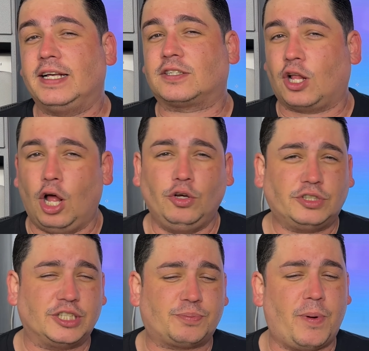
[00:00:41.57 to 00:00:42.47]
as
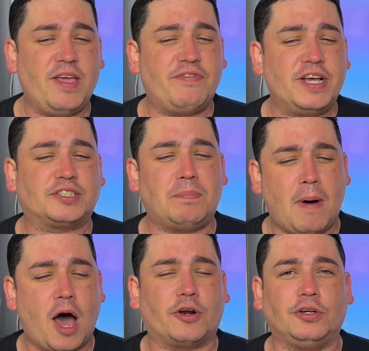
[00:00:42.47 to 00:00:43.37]
close as previous
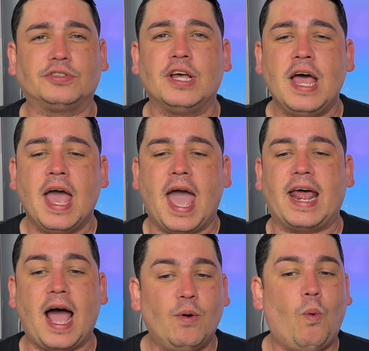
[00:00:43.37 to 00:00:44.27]
models.
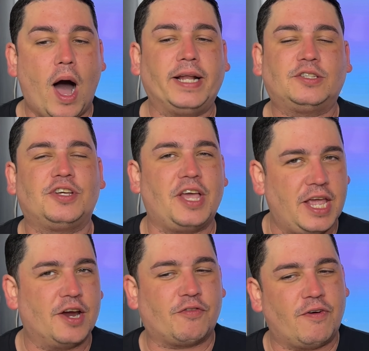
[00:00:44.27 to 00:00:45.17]
And I want to
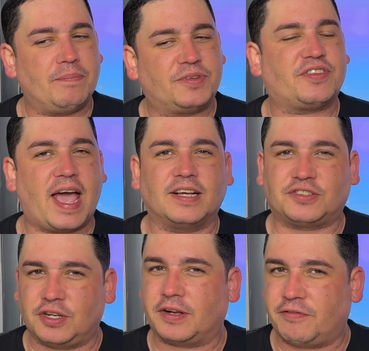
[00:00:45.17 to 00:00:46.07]
hear from
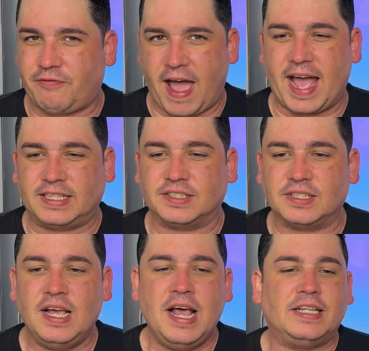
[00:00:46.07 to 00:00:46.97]
Samsung
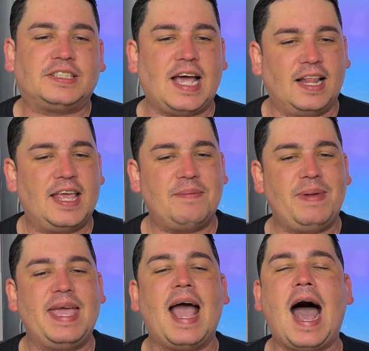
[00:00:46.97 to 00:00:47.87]
fans telling
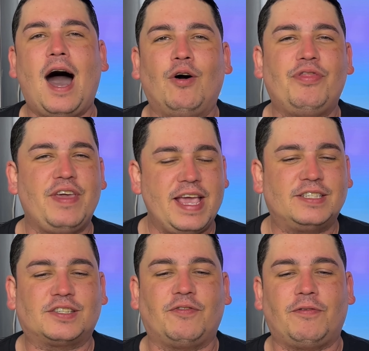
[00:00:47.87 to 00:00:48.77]
me how
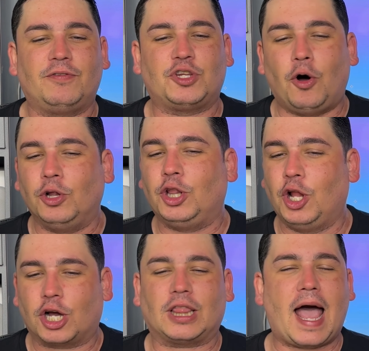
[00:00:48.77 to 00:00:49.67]
these don't
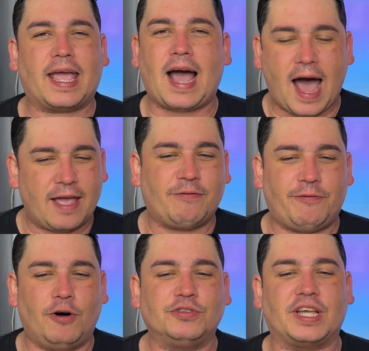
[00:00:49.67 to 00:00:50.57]
look like
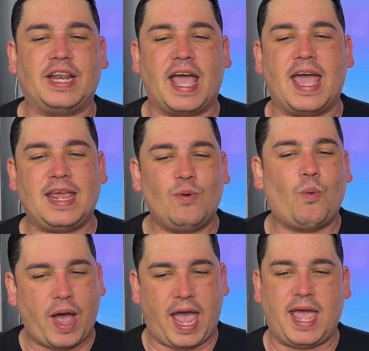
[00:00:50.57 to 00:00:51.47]
iPhones in any
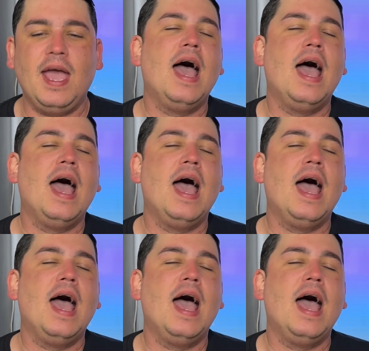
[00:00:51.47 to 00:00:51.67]
way